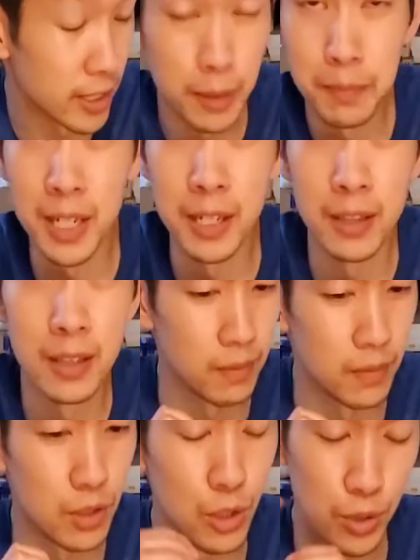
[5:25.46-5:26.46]
the meat.
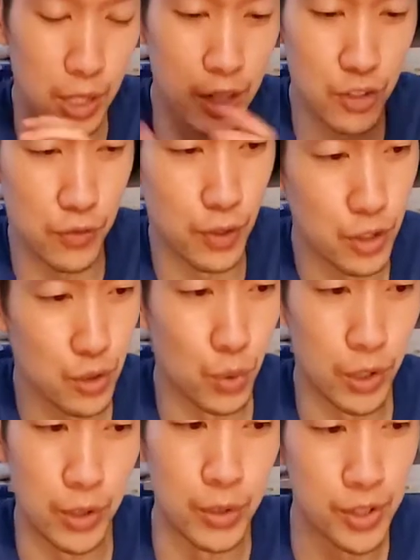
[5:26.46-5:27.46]
Do things first where
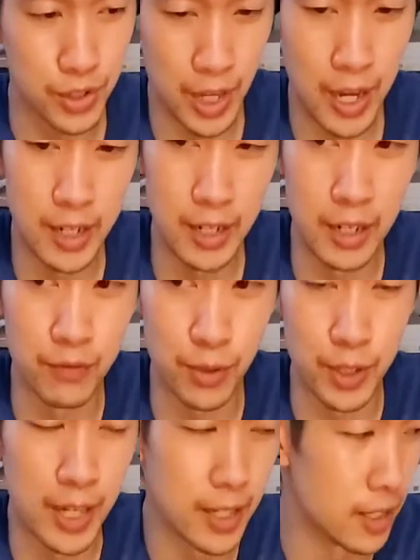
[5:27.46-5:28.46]
you set it and
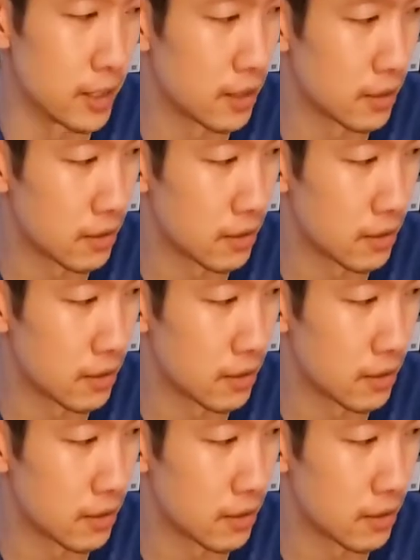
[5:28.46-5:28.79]
forget it,